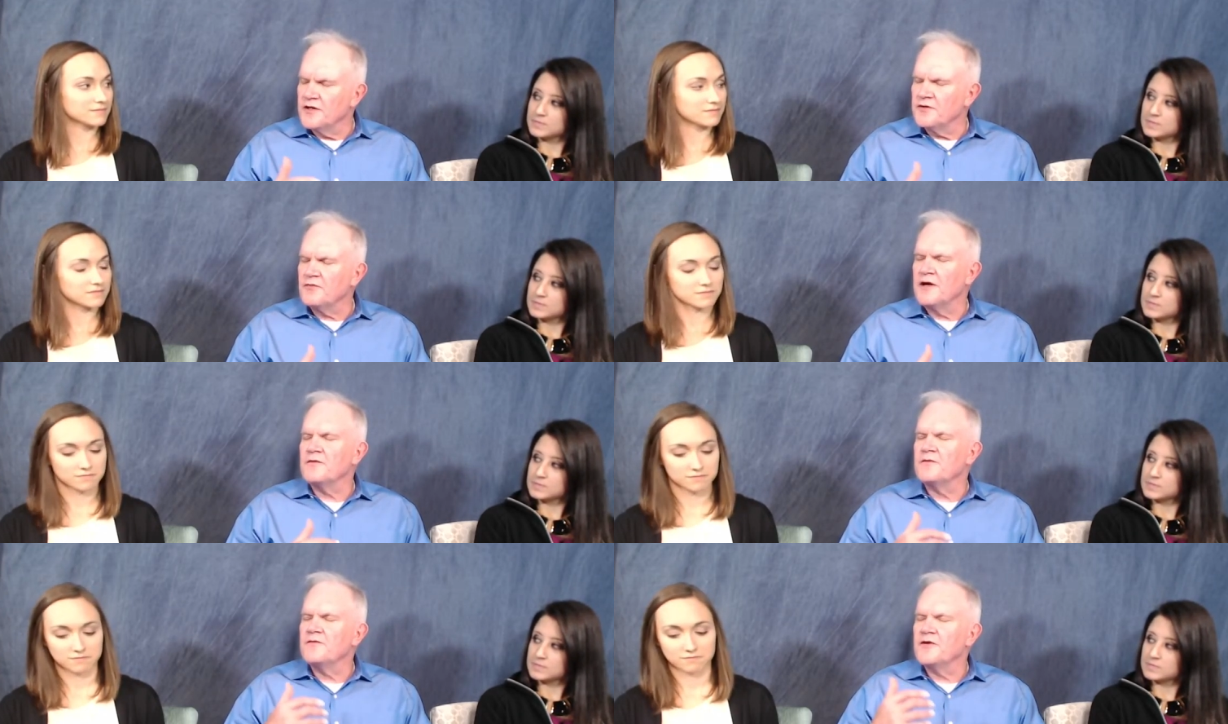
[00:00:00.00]
Speaker 1: thread, when
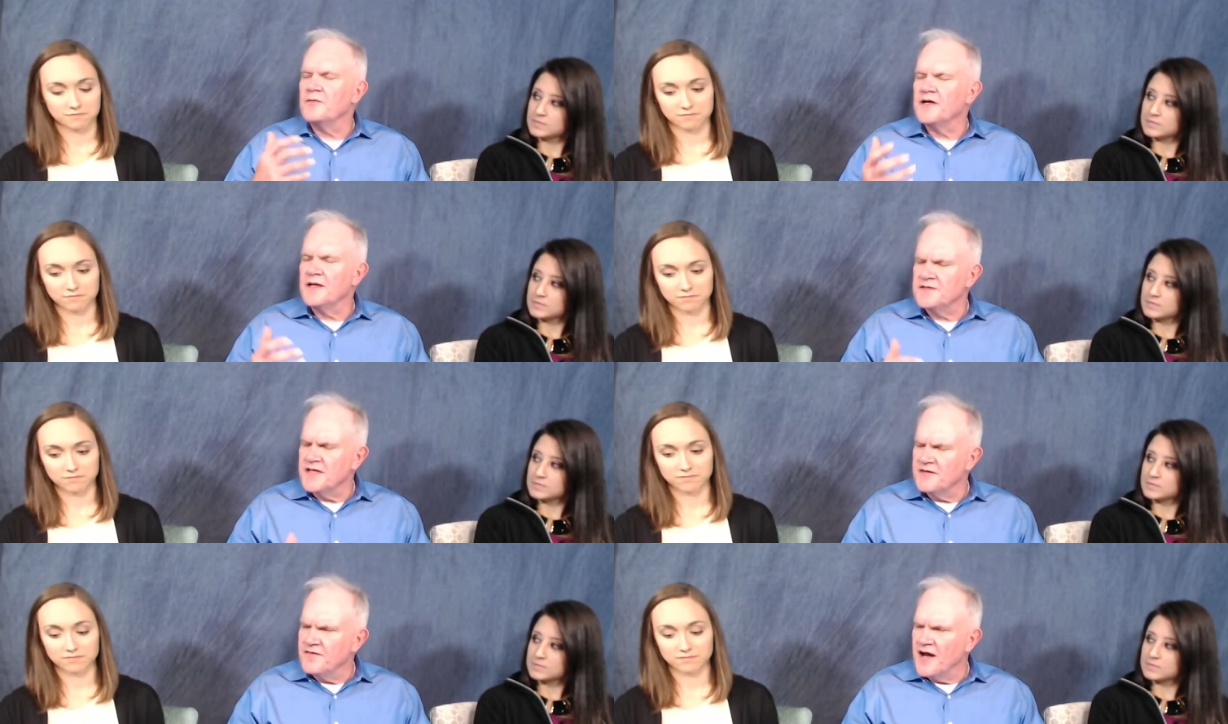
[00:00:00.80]
fear becomes that
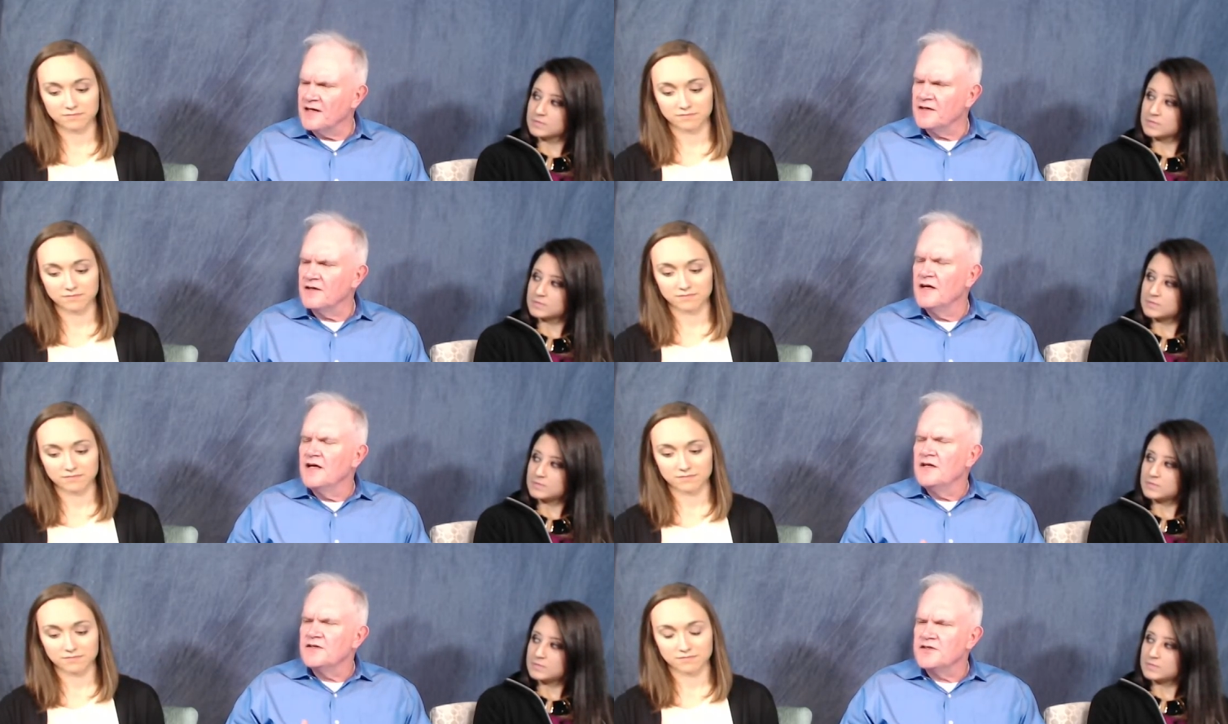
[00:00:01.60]
factor.
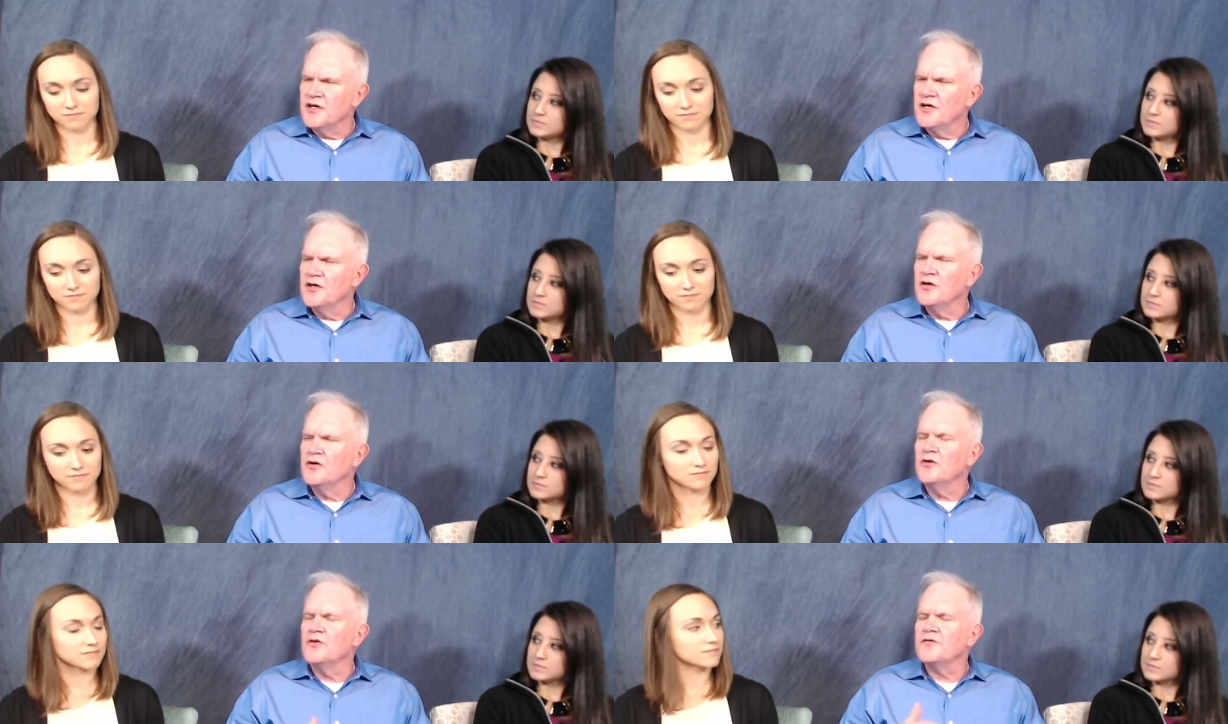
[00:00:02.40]

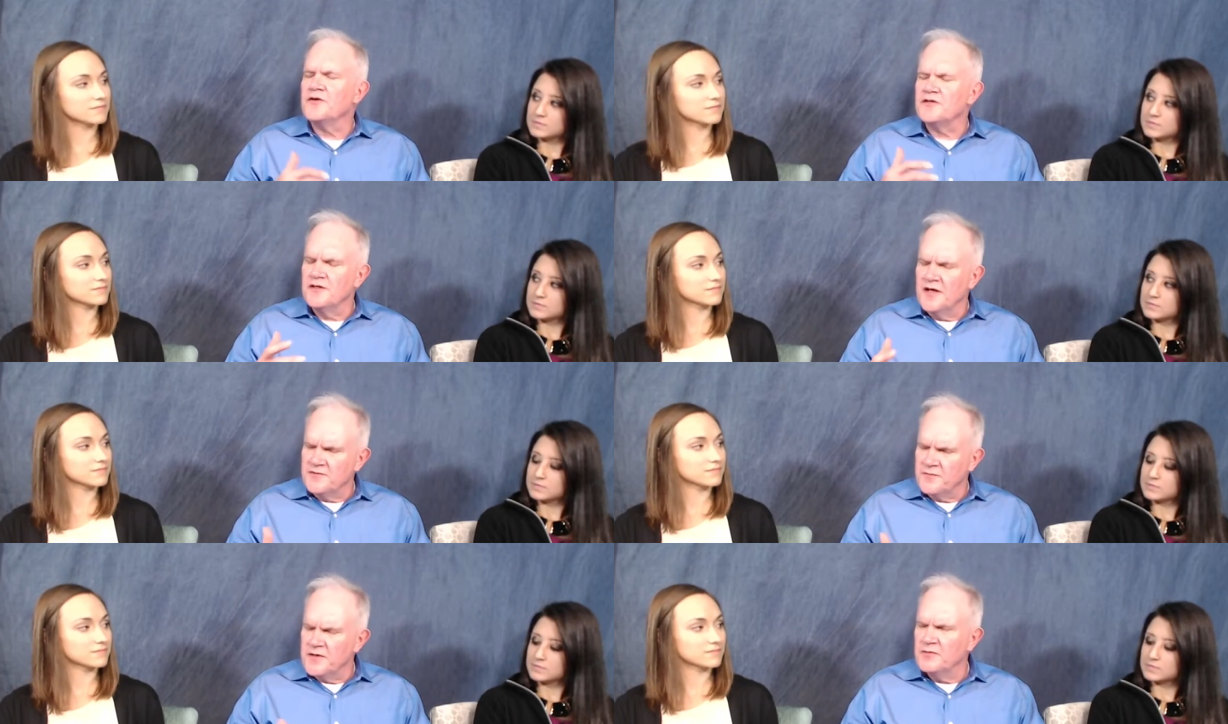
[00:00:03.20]
So there's a lot of
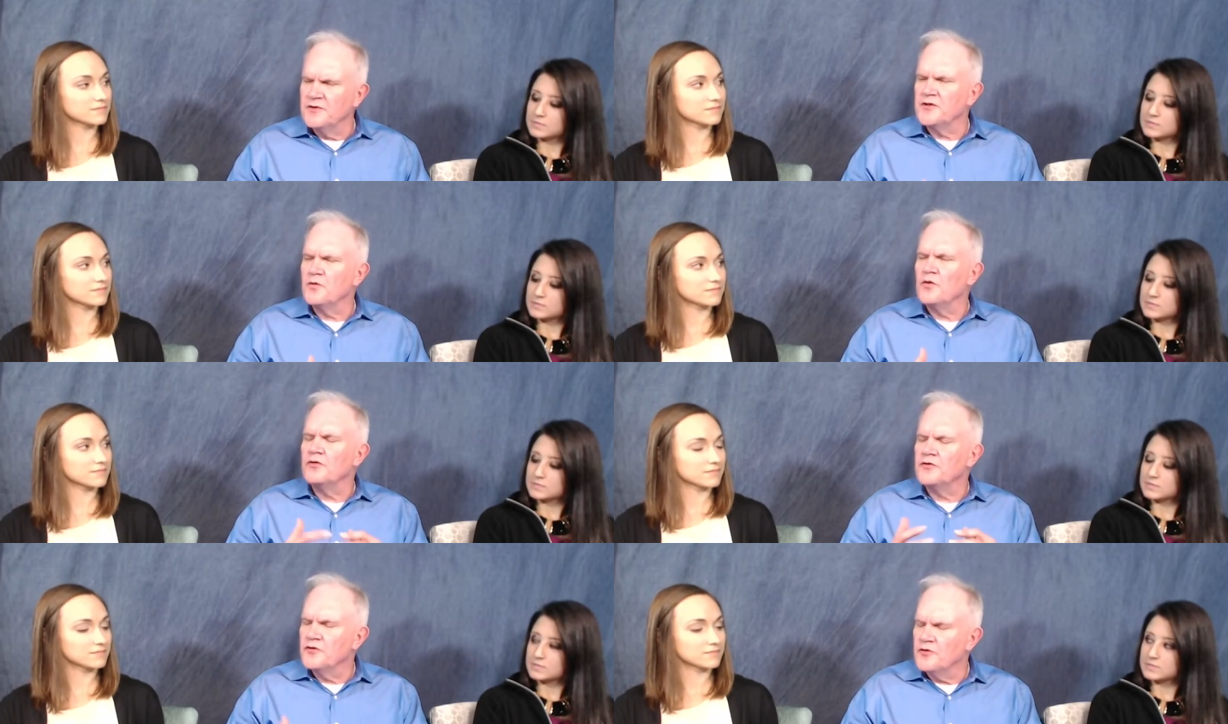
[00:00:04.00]
people in the world
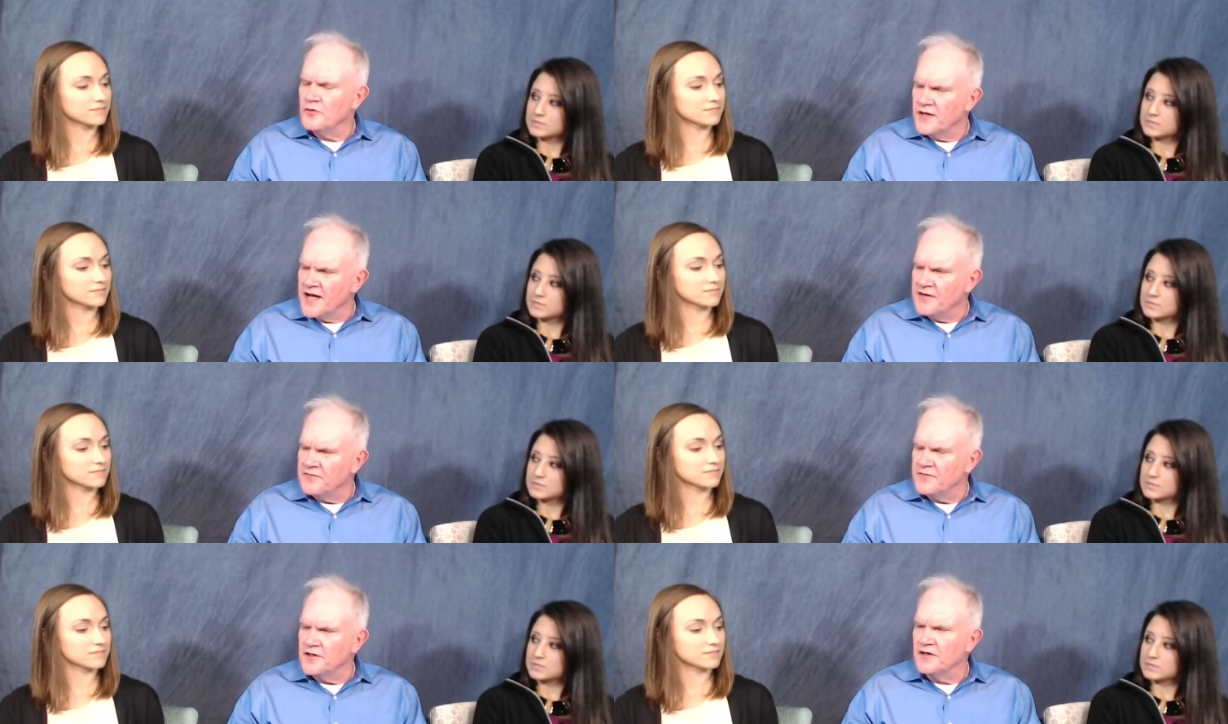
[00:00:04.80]
who create
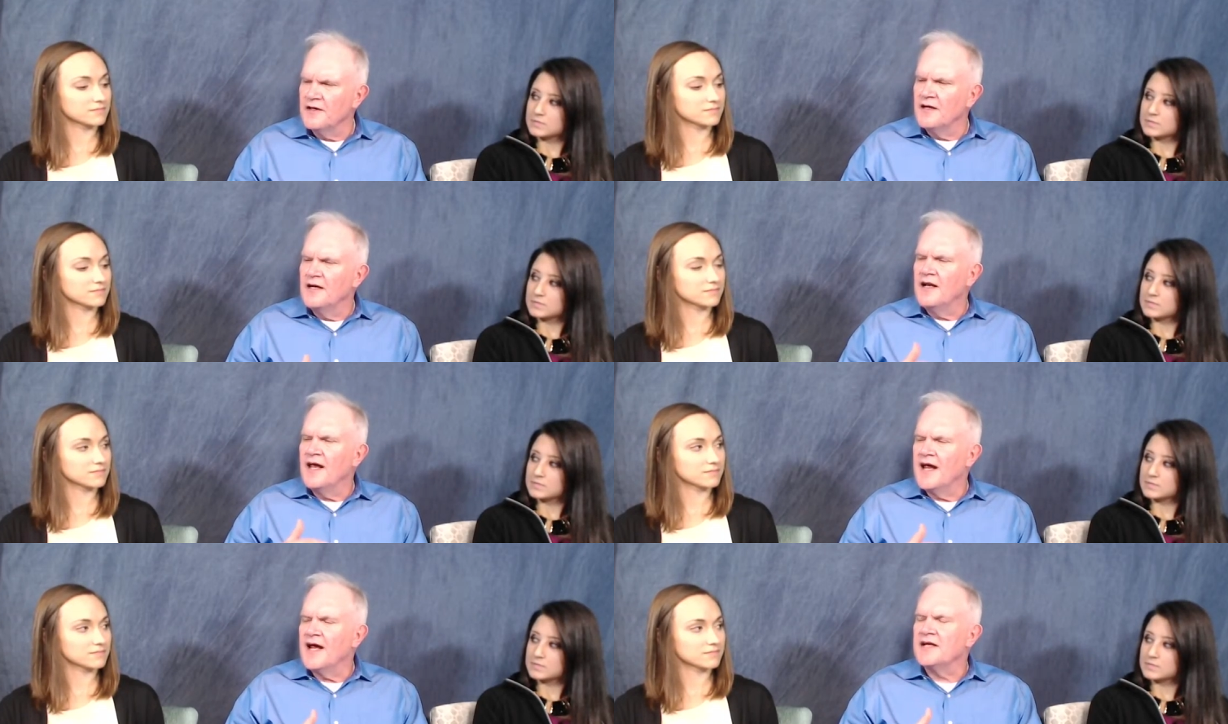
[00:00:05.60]
fear.
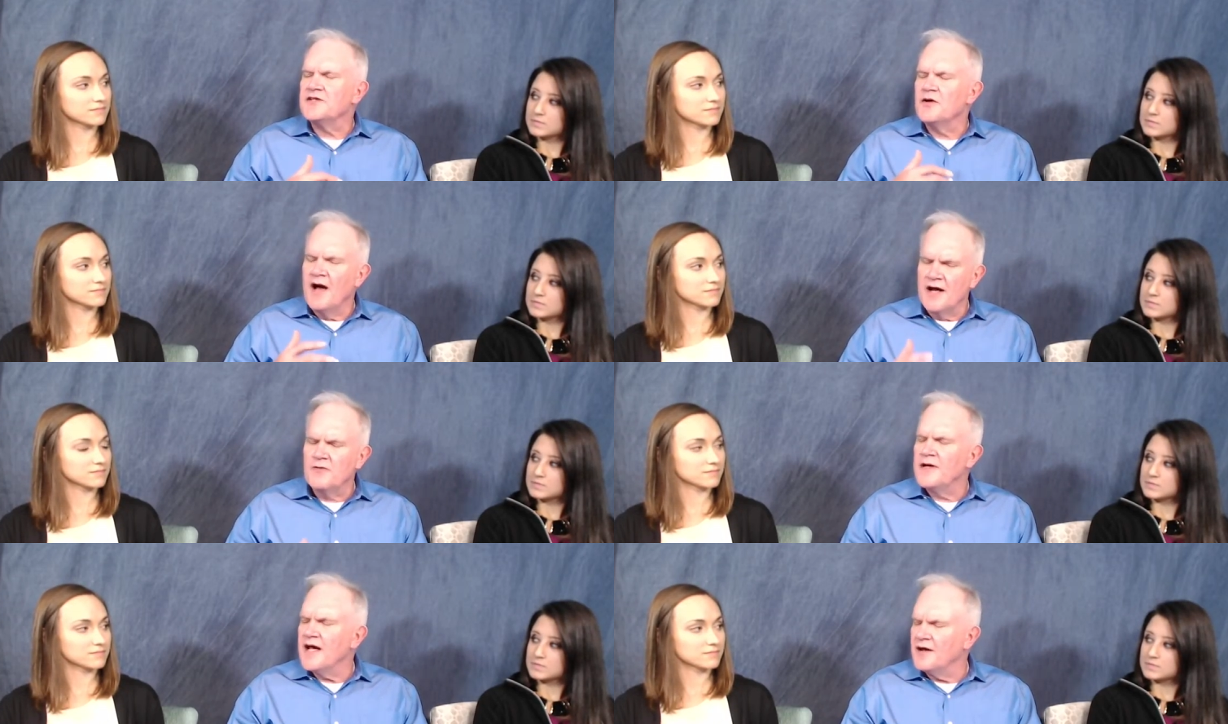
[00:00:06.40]
And so how do we
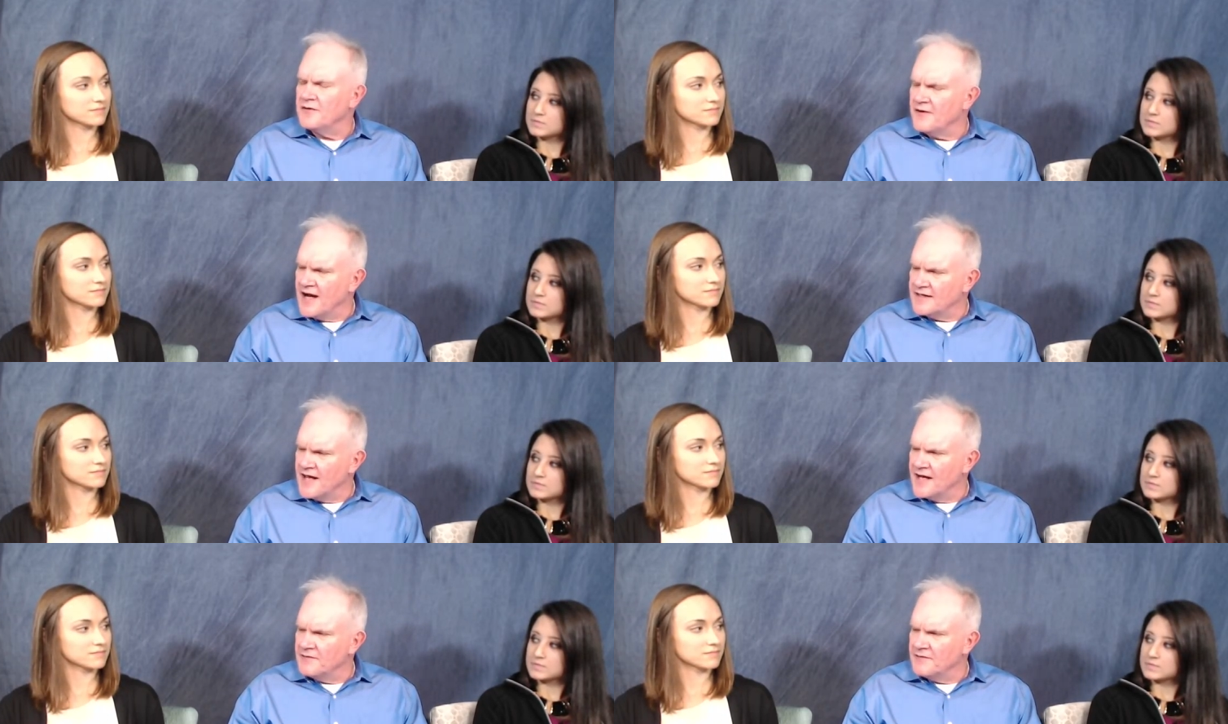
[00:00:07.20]
counteract that?